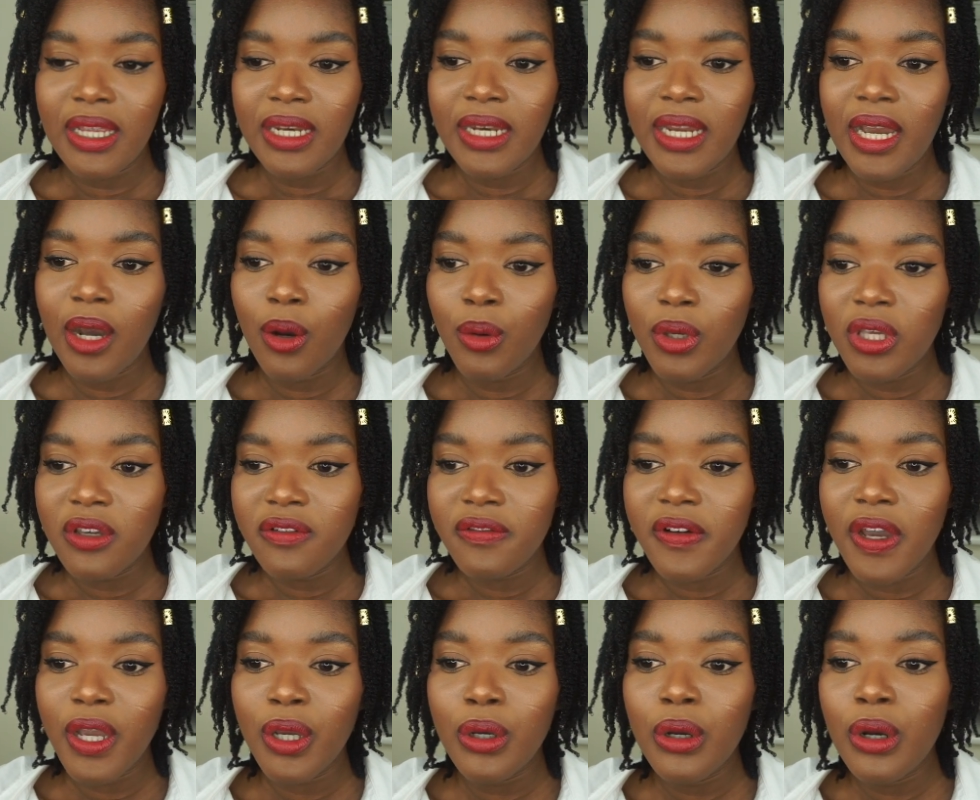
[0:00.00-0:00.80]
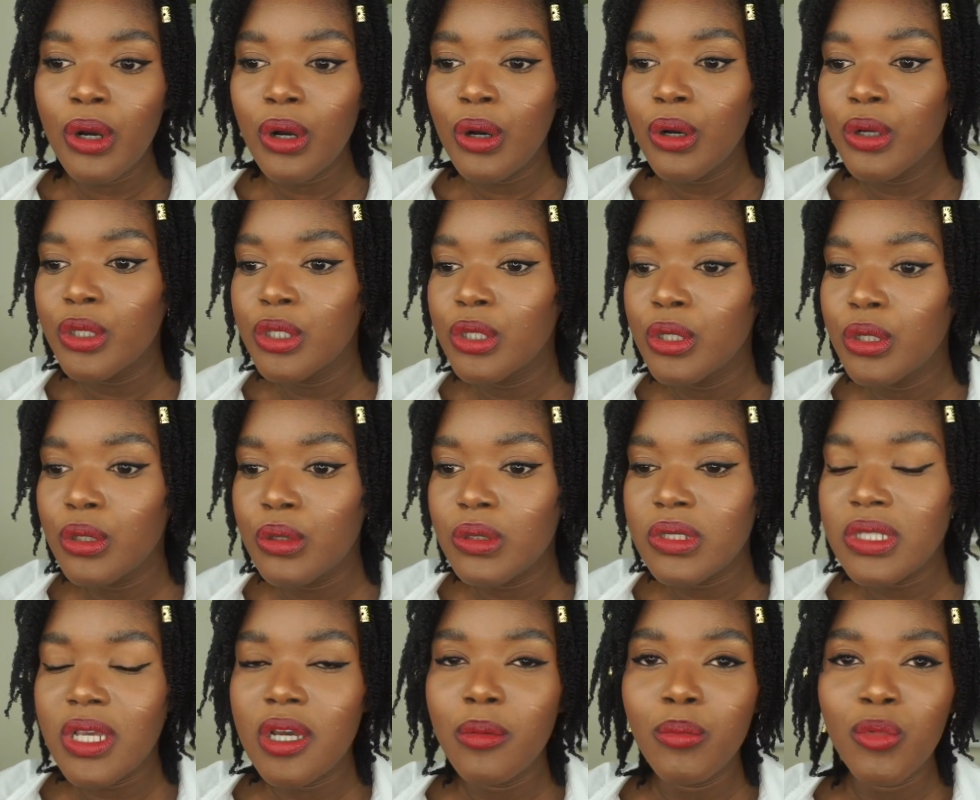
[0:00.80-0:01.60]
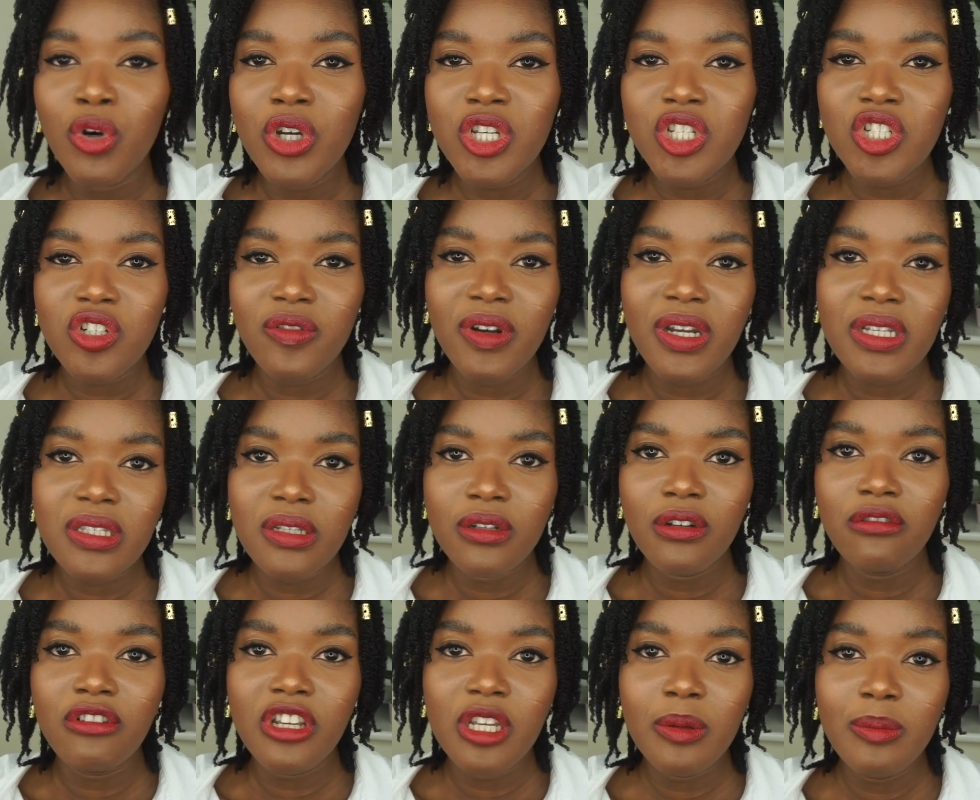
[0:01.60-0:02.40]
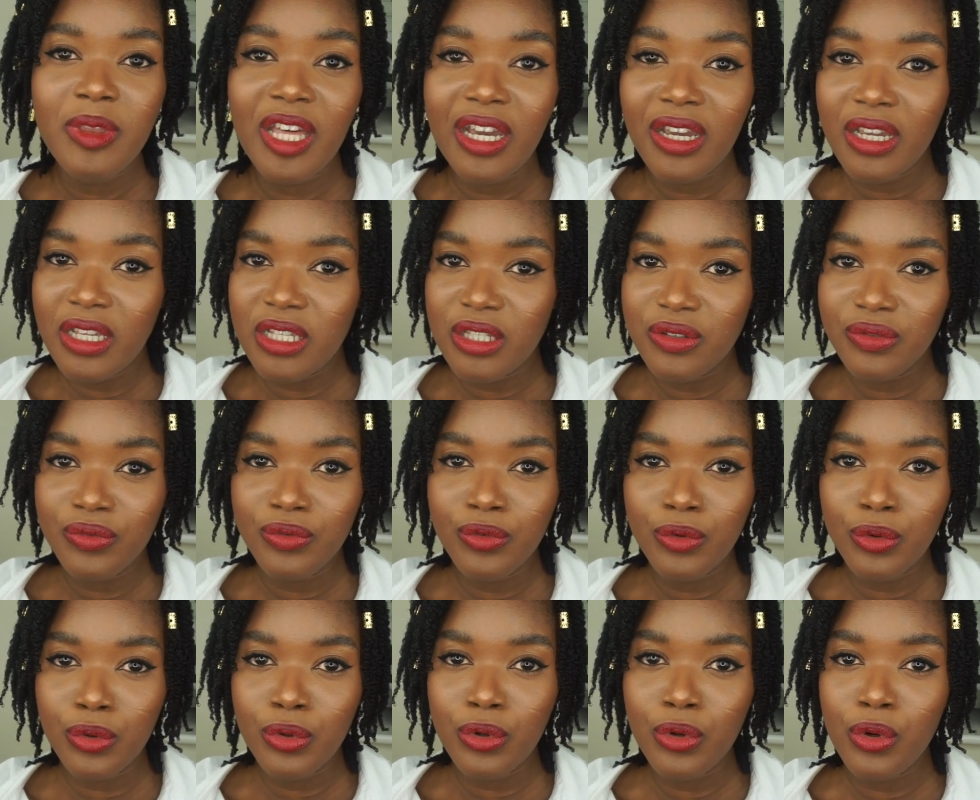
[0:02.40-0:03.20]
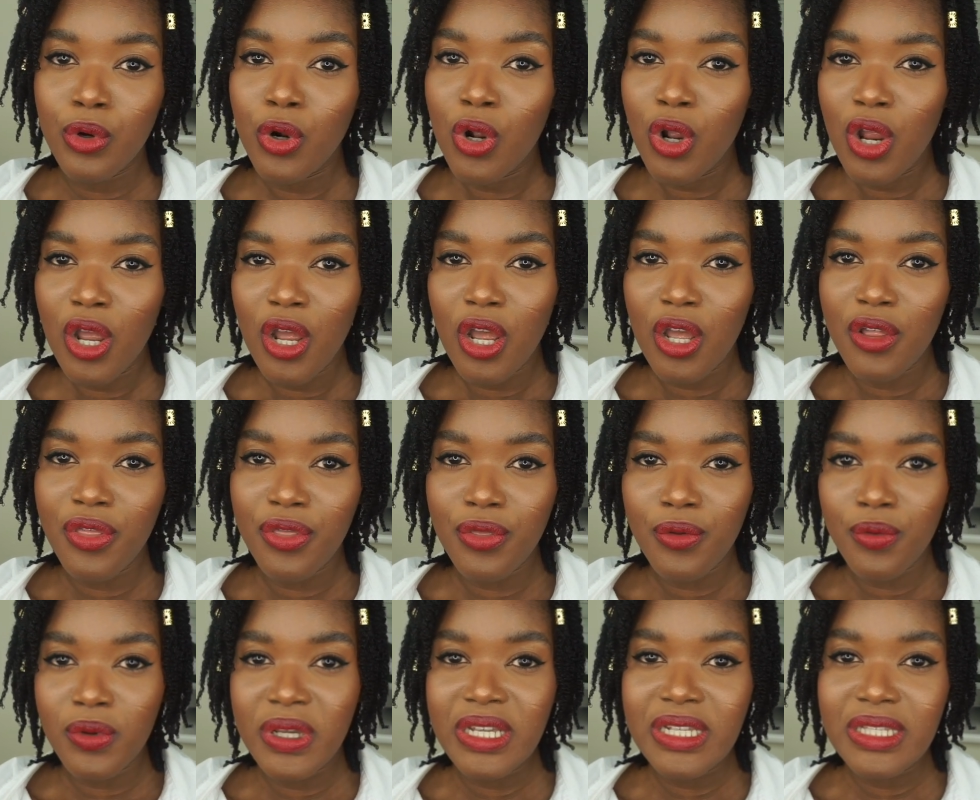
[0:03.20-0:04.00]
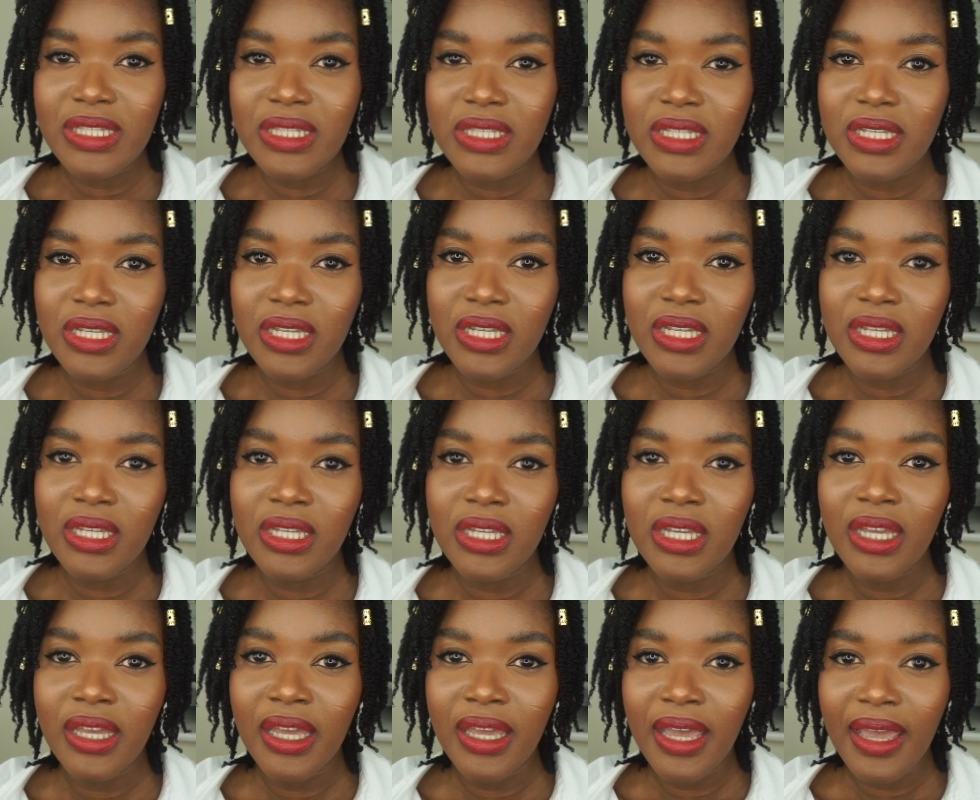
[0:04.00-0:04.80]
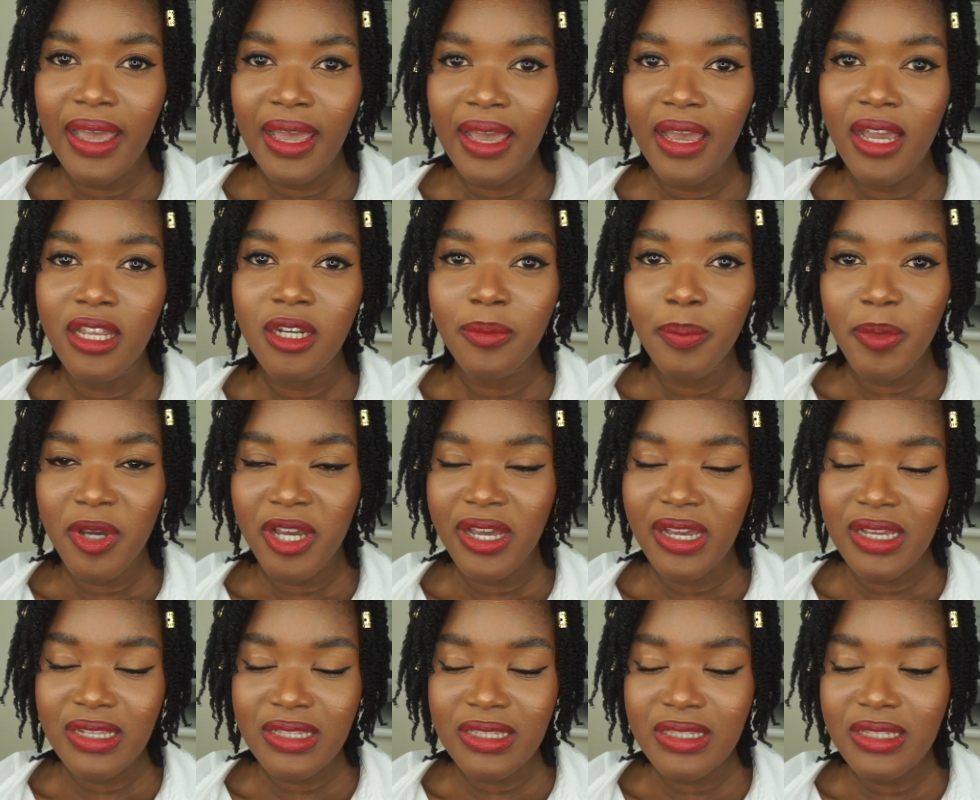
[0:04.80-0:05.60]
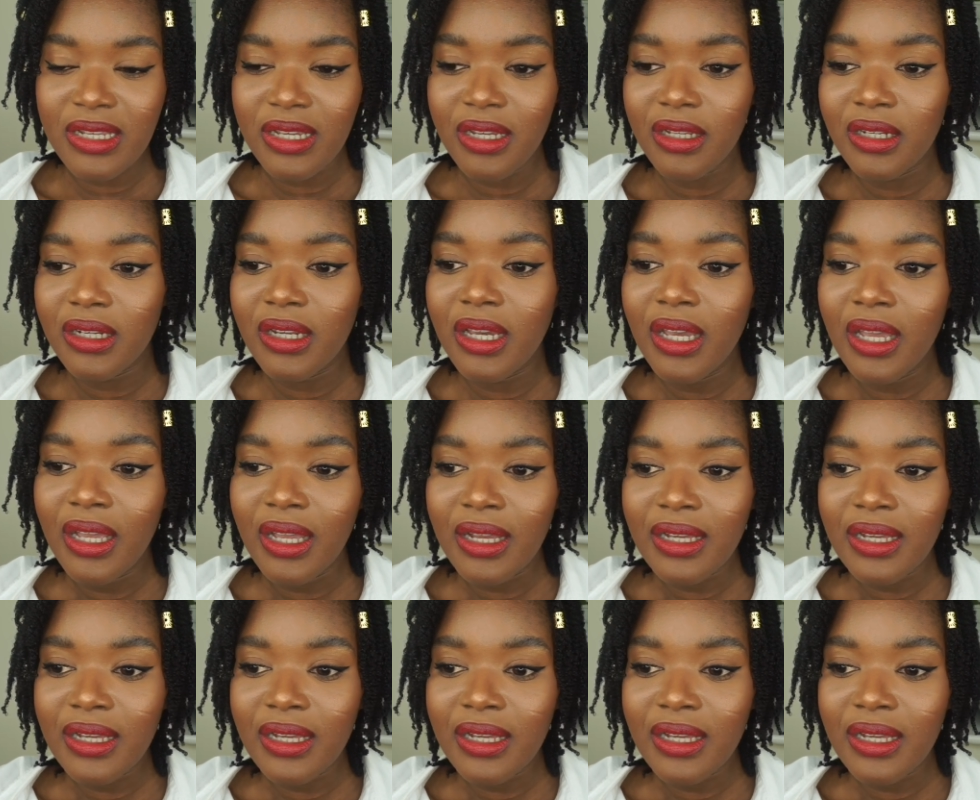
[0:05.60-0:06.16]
Now if I go use a moisturizing cream that is for a 3C haired person,